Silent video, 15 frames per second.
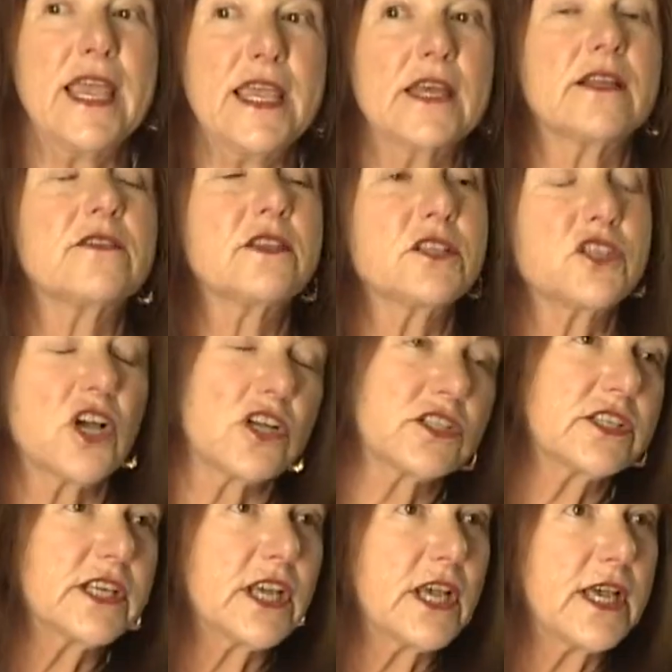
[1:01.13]
and the
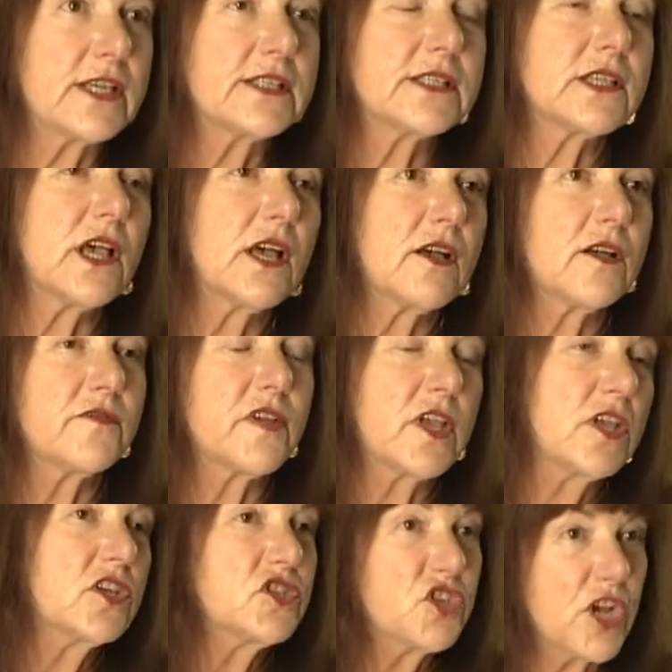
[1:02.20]
dog tags of
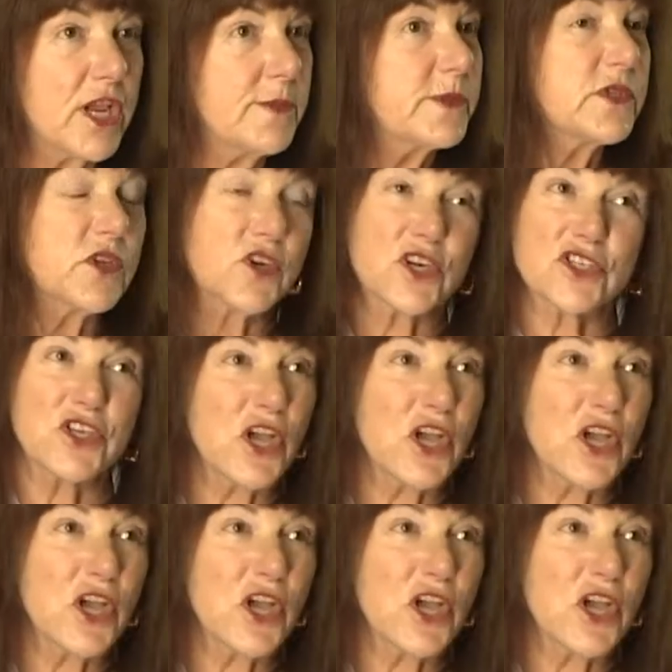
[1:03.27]
James R.